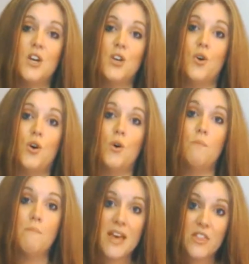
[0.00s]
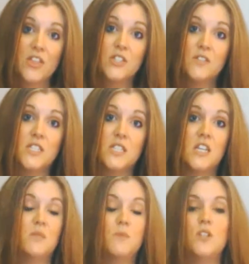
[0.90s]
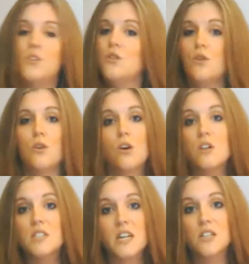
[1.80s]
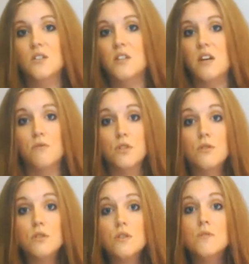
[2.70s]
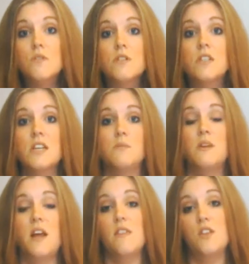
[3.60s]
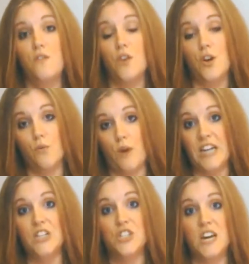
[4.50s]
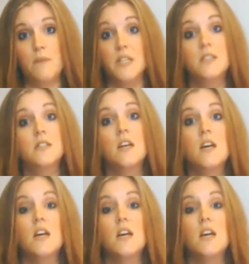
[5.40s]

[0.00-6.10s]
your methods of assessment, your context and resources for assessment, and then you've got your range statements.